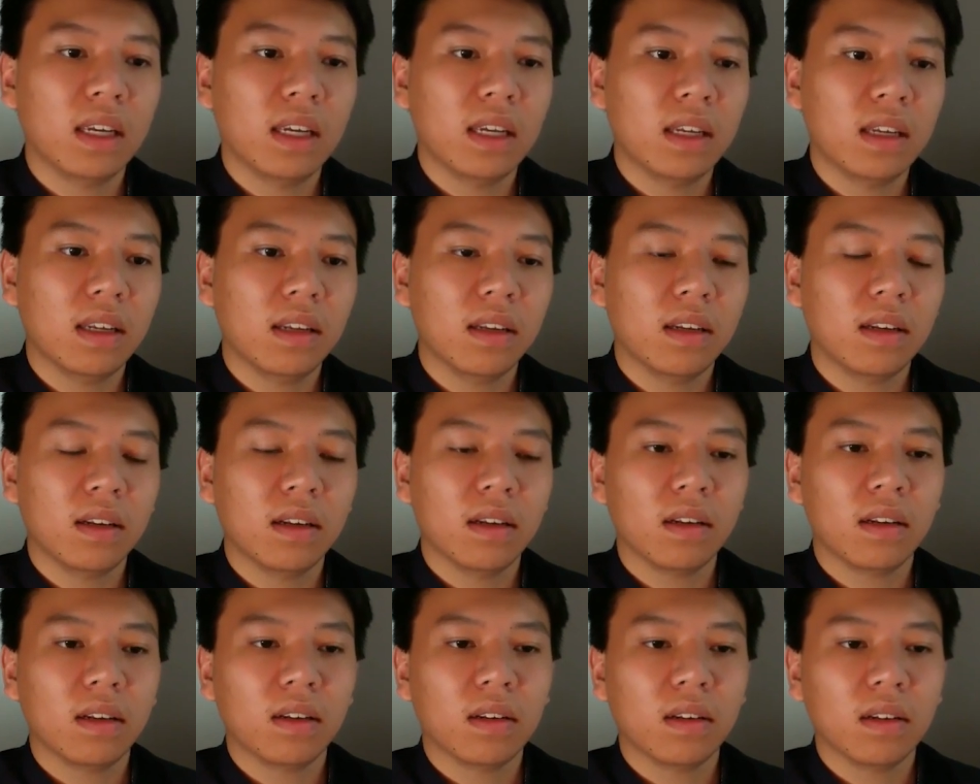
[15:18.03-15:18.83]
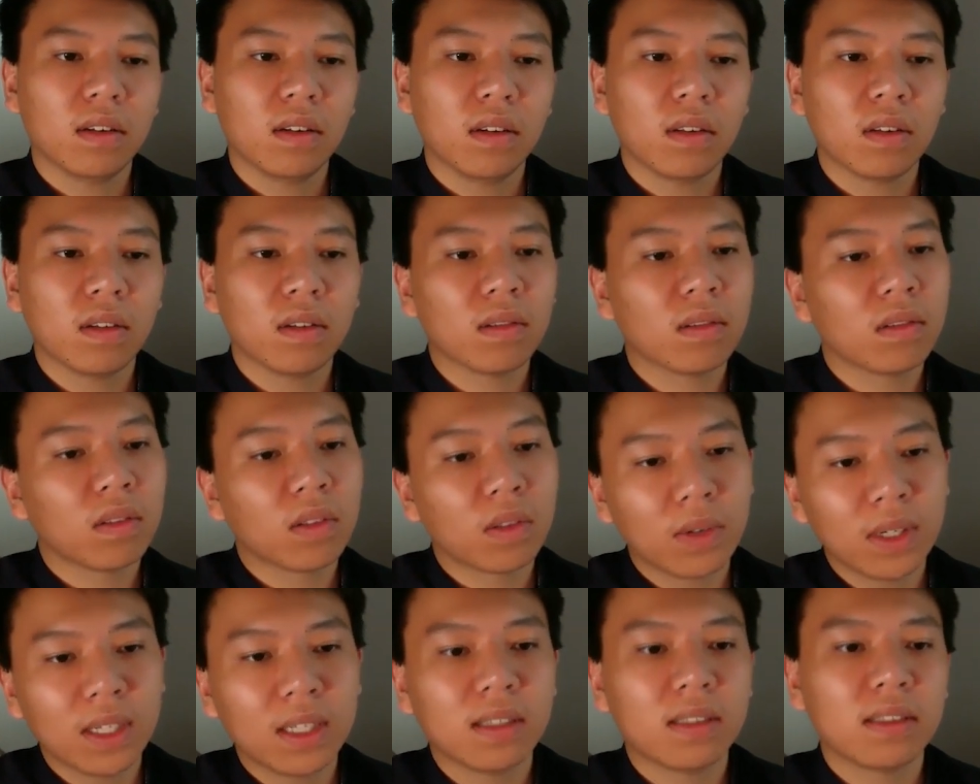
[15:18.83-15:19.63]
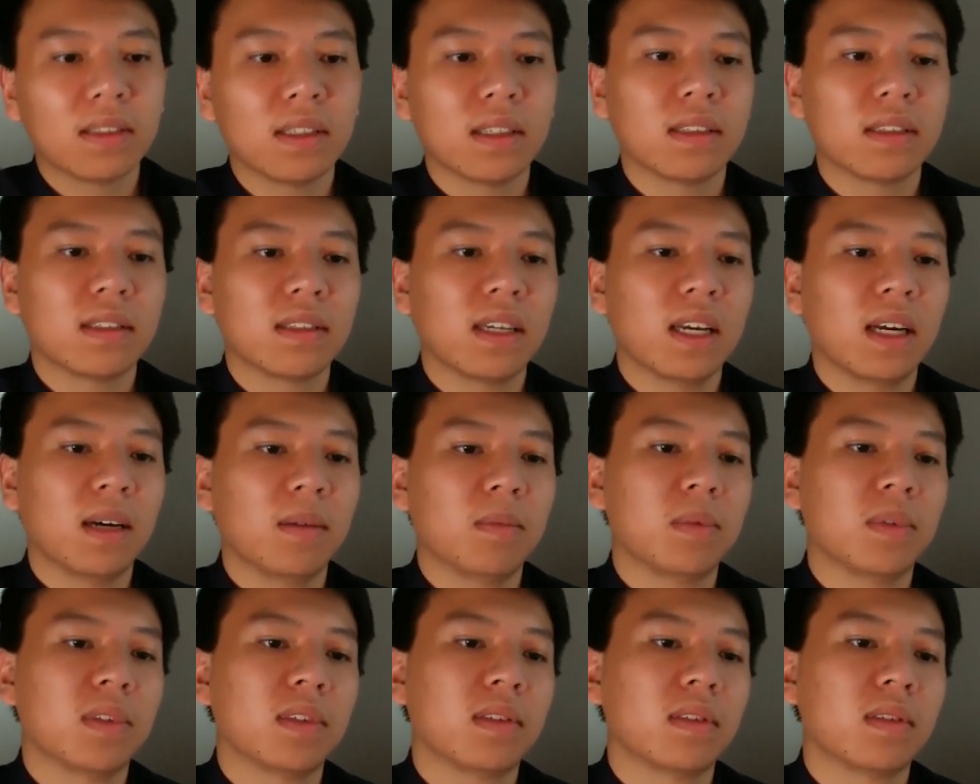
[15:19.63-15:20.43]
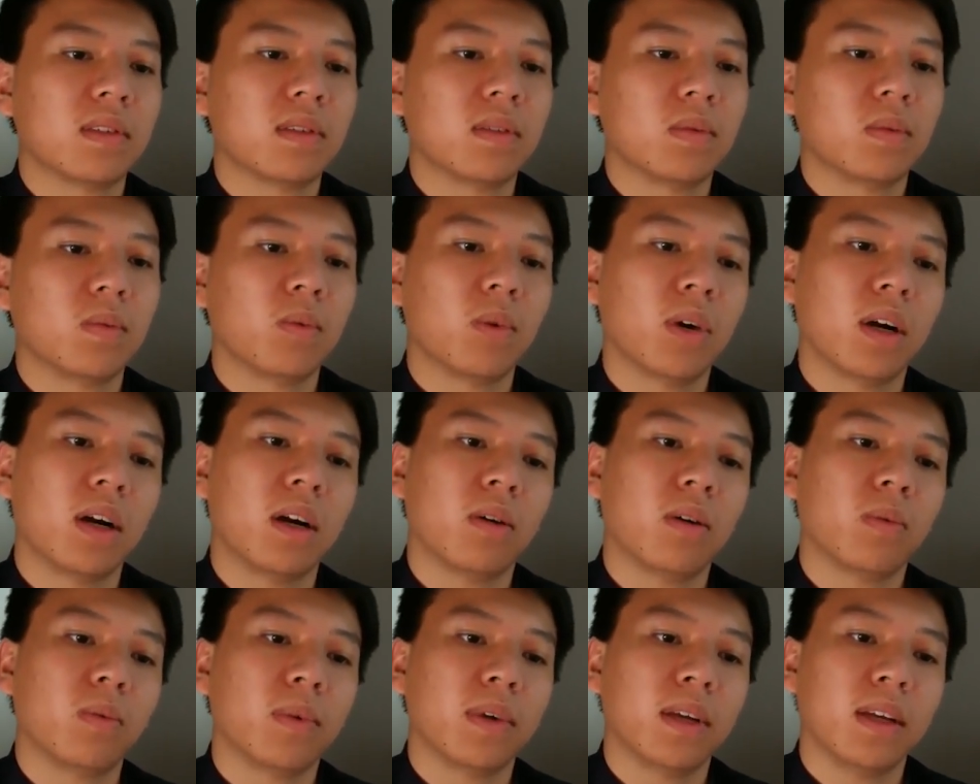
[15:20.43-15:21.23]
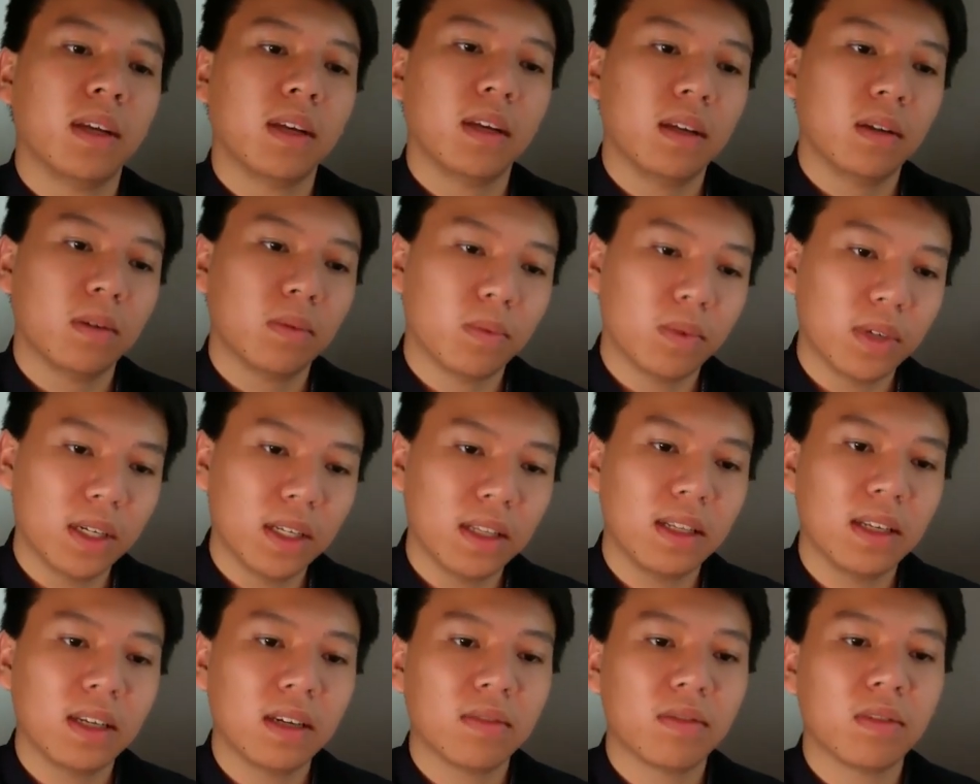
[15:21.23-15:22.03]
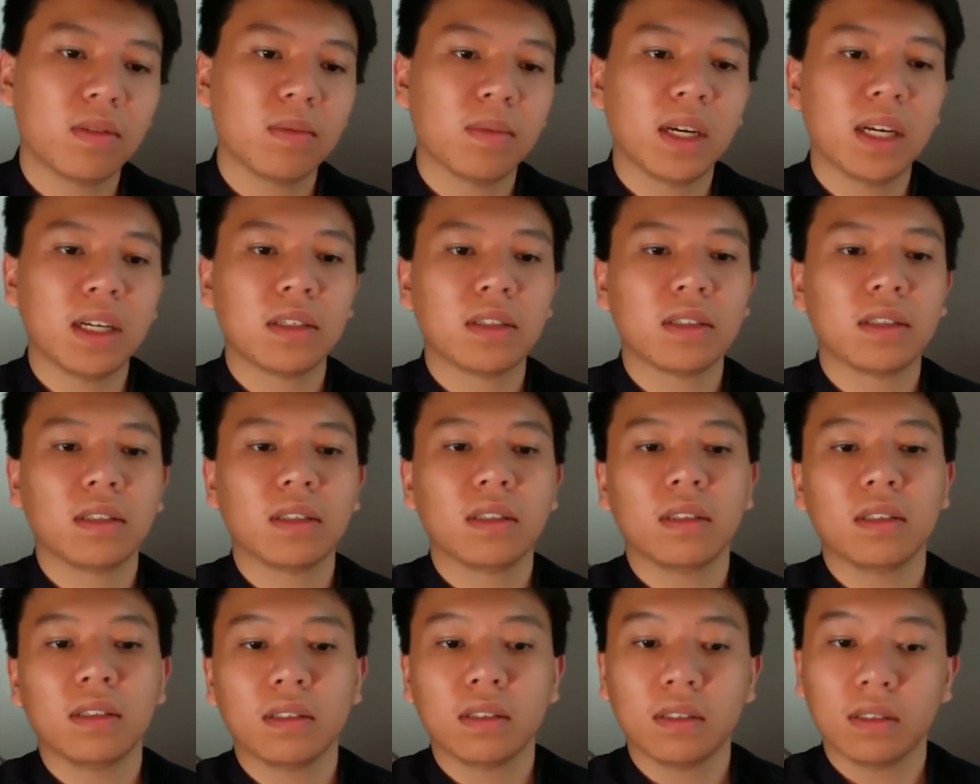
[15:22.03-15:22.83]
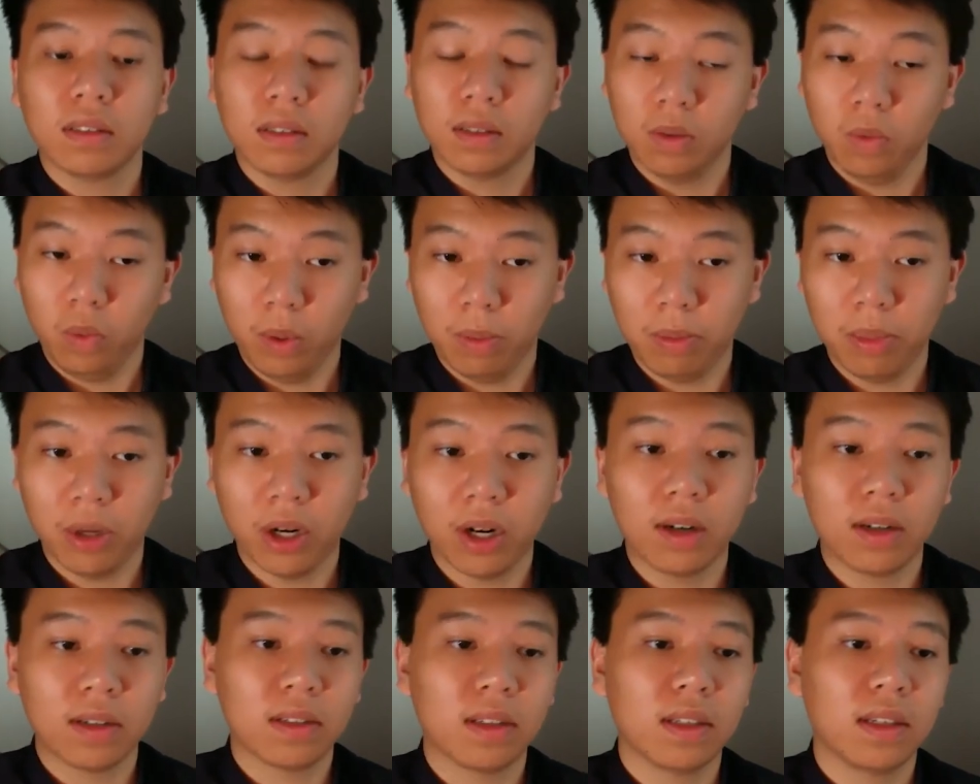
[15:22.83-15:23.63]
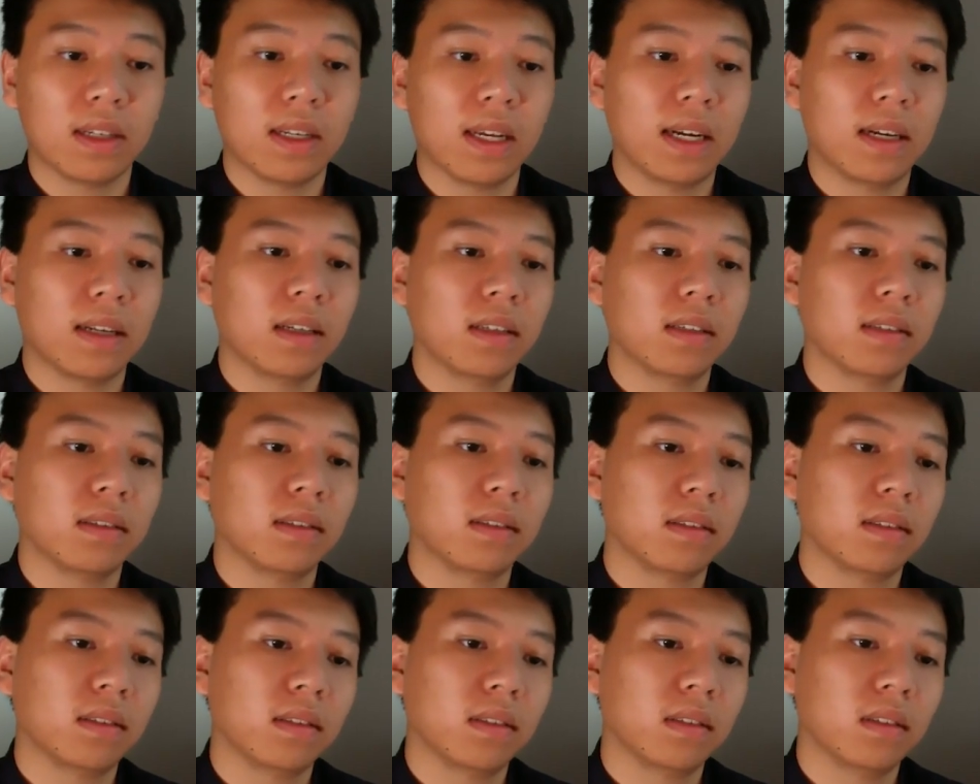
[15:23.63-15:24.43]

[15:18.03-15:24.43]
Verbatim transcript: in three distinct steps, where we read the information, we parse the data,